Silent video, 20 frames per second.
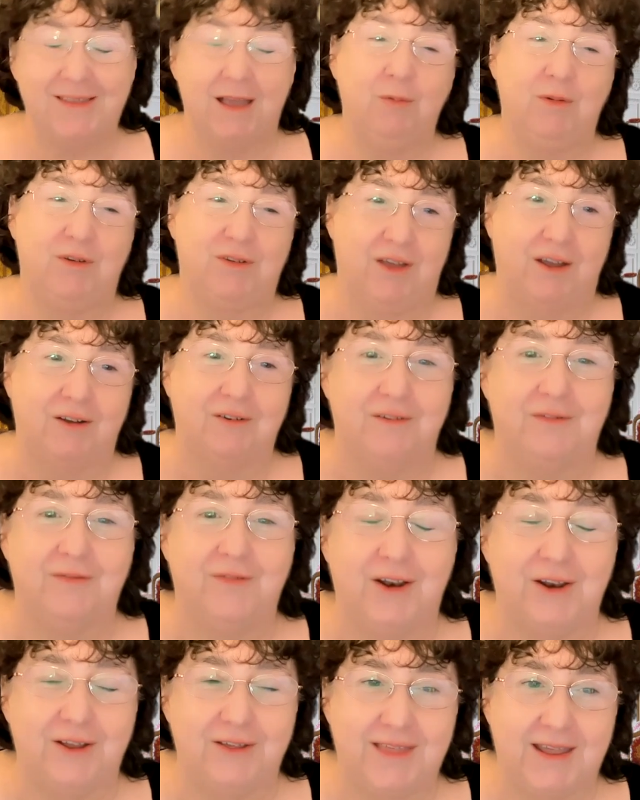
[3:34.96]
I wish I could
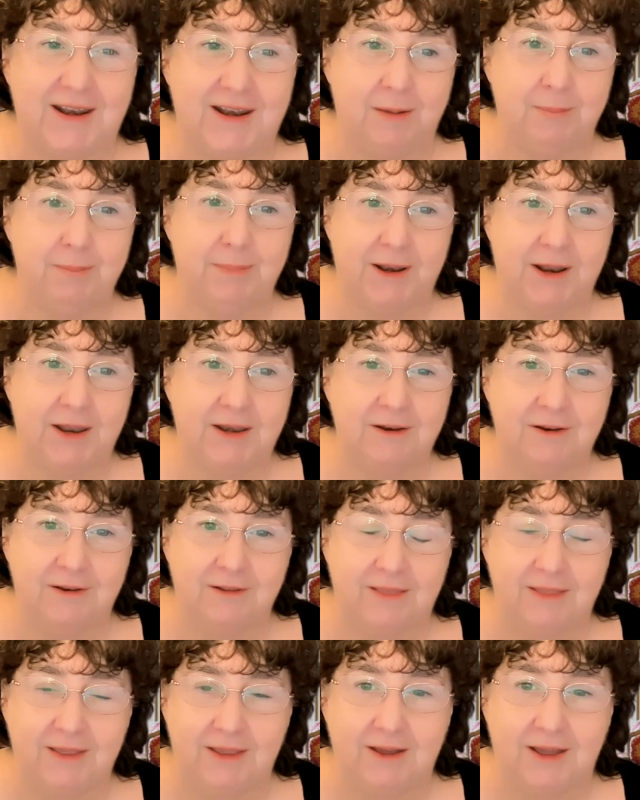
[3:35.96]
follow that up, but I
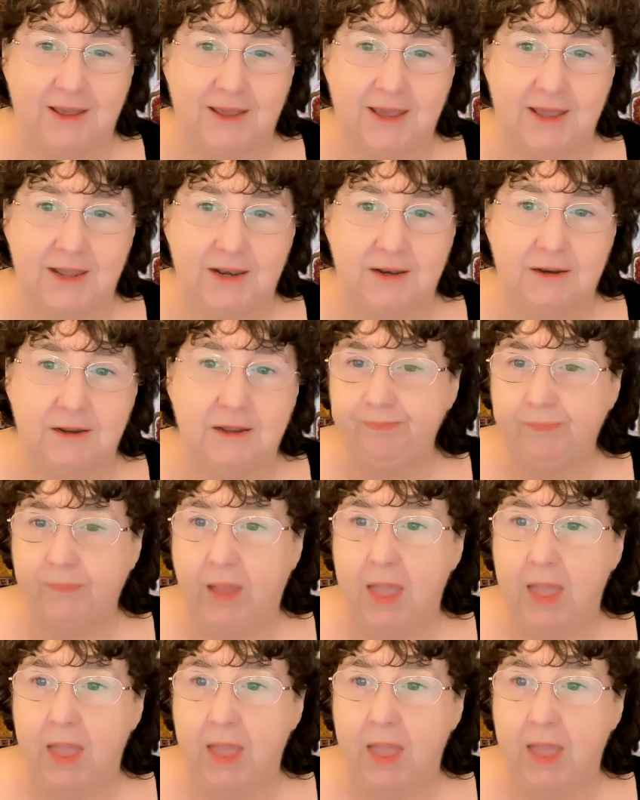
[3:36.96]
don't think I can.